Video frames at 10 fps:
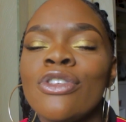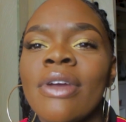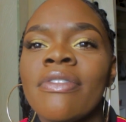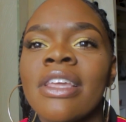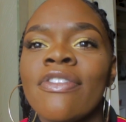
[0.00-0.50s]
to
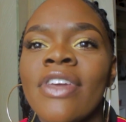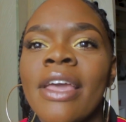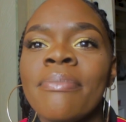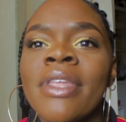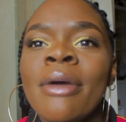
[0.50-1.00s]
do everything for
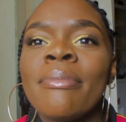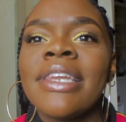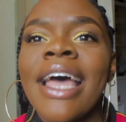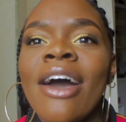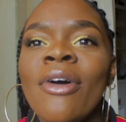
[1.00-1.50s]
him.
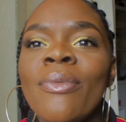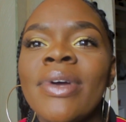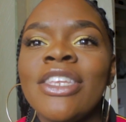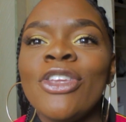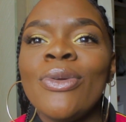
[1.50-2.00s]
But now
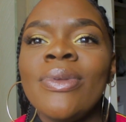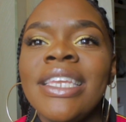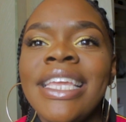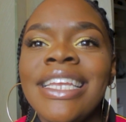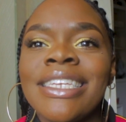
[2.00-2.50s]
when you
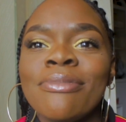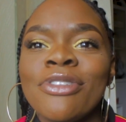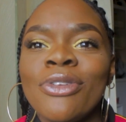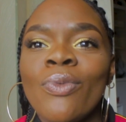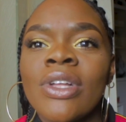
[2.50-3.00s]
need him
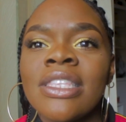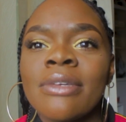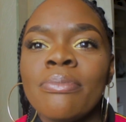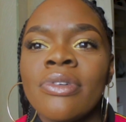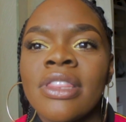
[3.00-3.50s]
to do one
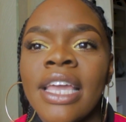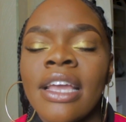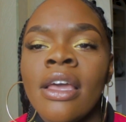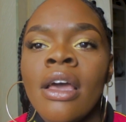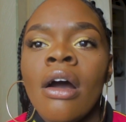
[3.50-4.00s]
simple
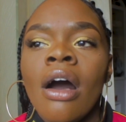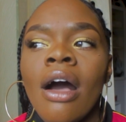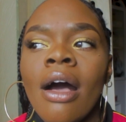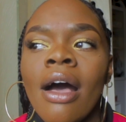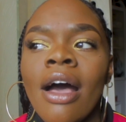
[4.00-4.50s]
thing,
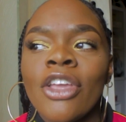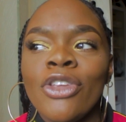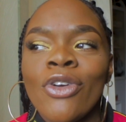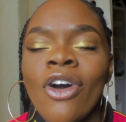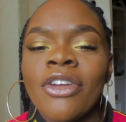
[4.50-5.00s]

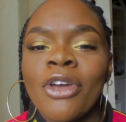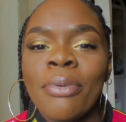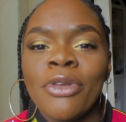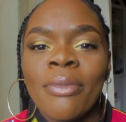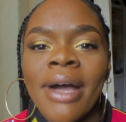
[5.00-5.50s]
you can't
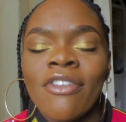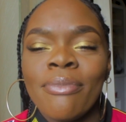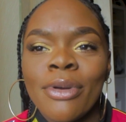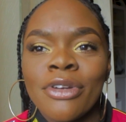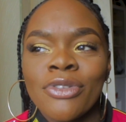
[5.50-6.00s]
open your
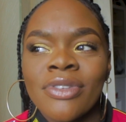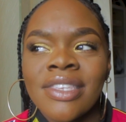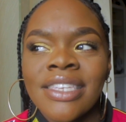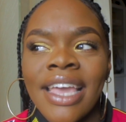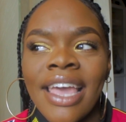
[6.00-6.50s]
mouth because you're
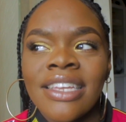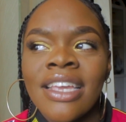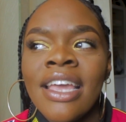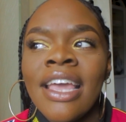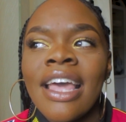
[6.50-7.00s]
scared.
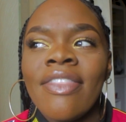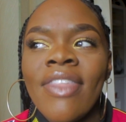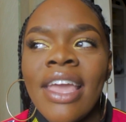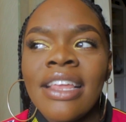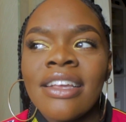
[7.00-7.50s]

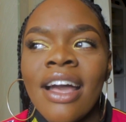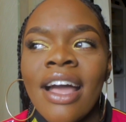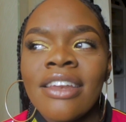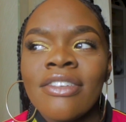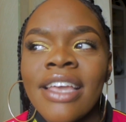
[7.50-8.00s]
And then it
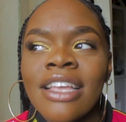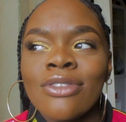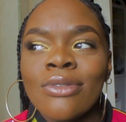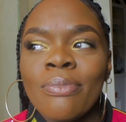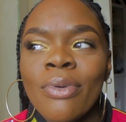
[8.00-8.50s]
kind of
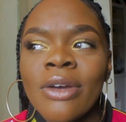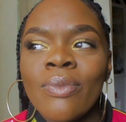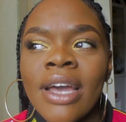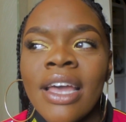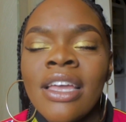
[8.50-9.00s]
gets to a
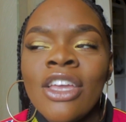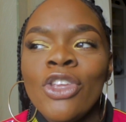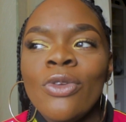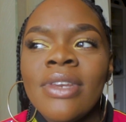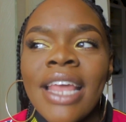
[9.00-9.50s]
point where
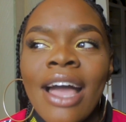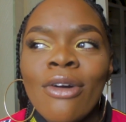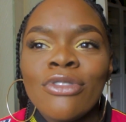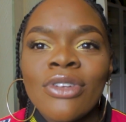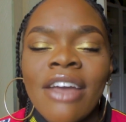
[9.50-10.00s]
you
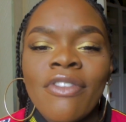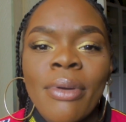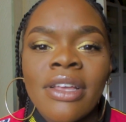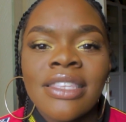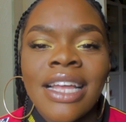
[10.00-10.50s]
now don't have a
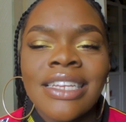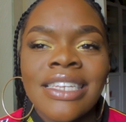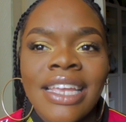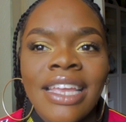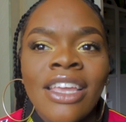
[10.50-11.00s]

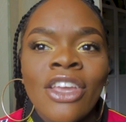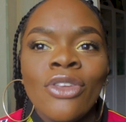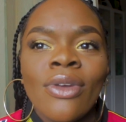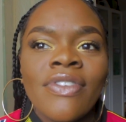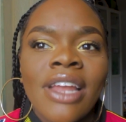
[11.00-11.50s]
personality.
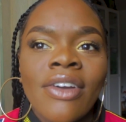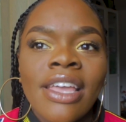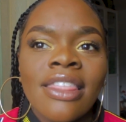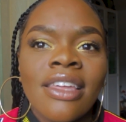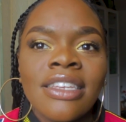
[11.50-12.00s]
You have now
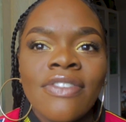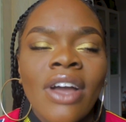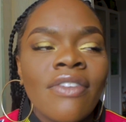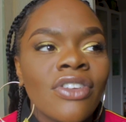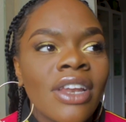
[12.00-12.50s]
hit
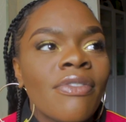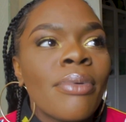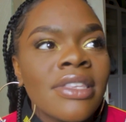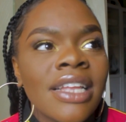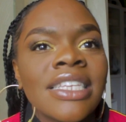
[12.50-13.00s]
35, you don't have a
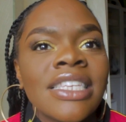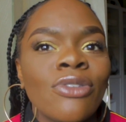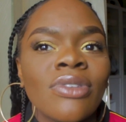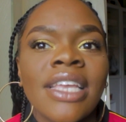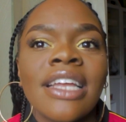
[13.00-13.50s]
personality,
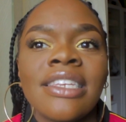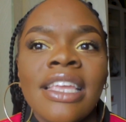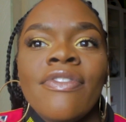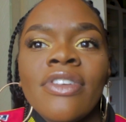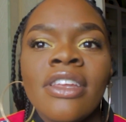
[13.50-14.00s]
you're scared to
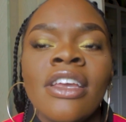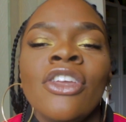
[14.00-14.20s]
even,